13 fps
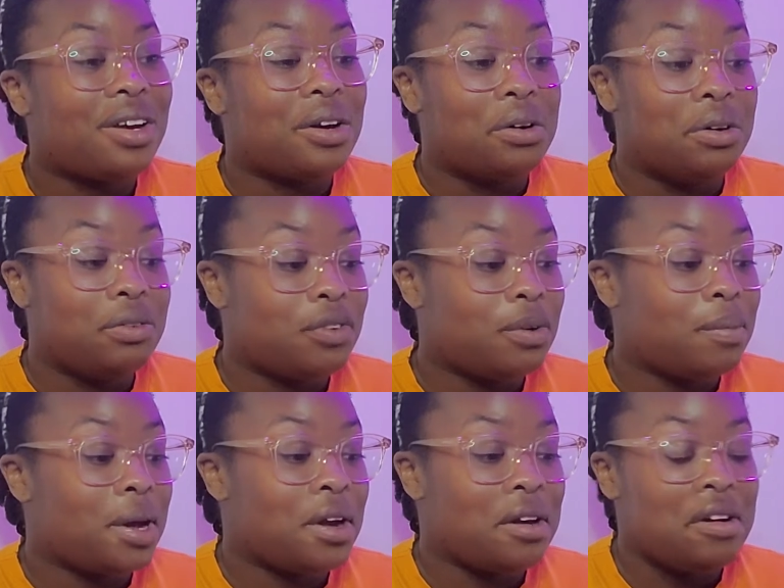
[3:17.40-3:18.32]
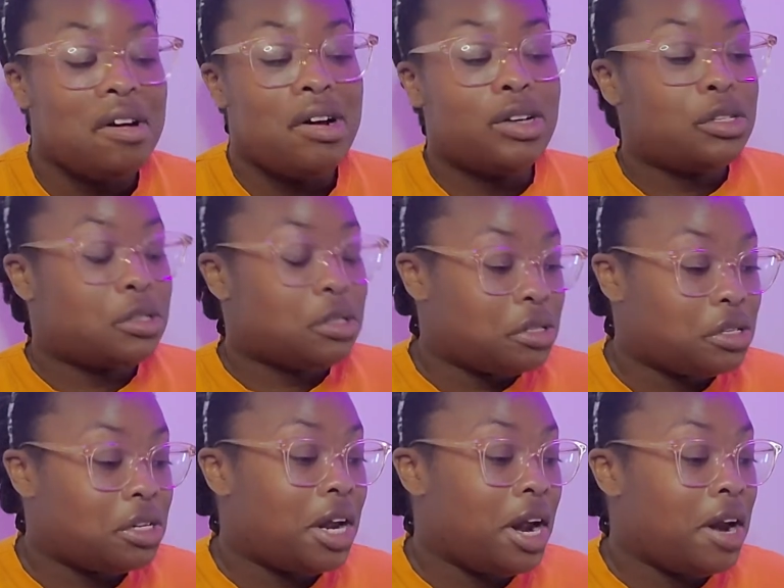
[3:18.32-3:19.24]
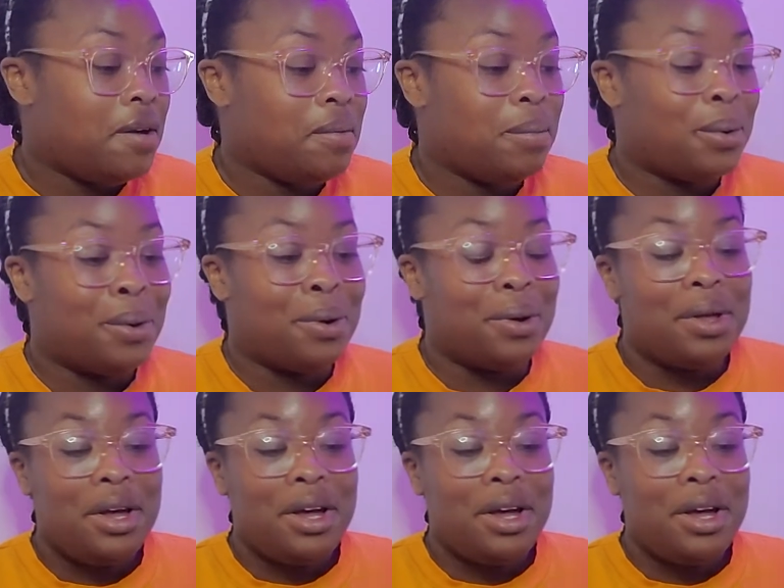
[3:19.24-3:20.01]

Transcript: good for me. Sustainable.